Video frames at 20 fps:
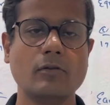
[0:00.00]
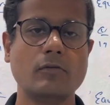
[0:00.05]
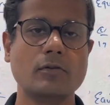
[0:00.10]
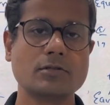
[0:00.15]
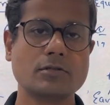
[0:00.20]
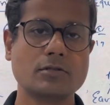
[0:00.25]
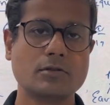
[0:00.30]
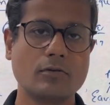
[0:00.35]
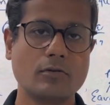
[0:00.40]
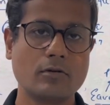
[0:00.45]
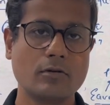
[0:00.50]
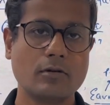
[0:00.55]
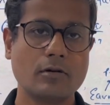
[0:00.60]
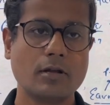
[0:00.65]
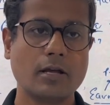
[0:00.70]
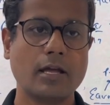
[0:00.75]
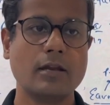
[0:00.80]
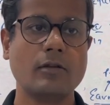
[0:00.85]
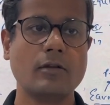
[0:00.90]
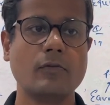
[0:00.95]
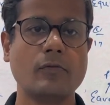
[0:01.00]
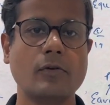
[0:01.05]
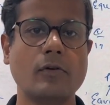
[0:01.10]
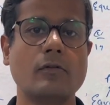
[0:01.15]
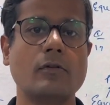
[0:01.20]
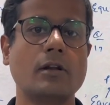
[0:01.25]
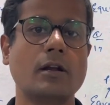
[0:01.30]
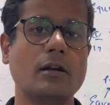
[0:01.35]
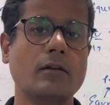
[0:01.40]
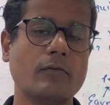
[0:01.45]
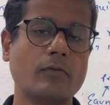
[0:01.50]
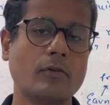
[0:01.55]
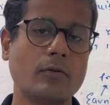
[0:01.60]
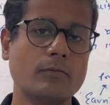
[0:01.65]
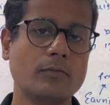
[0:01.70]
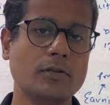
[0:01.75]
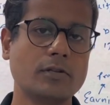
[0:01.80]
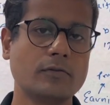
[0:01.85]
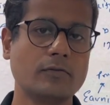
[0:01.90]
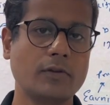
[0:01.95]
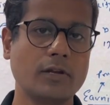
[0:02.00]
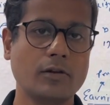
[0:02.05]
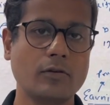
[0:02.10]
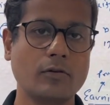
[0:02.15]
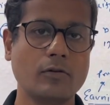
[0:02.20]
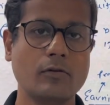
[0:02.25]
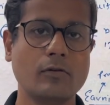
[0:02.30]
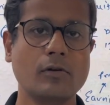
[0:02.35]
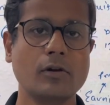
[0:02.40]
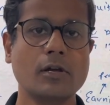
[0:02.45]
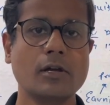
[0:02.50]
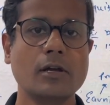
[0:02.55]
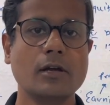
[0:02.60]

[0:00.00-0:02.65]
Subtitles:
was good and if you learned from this video,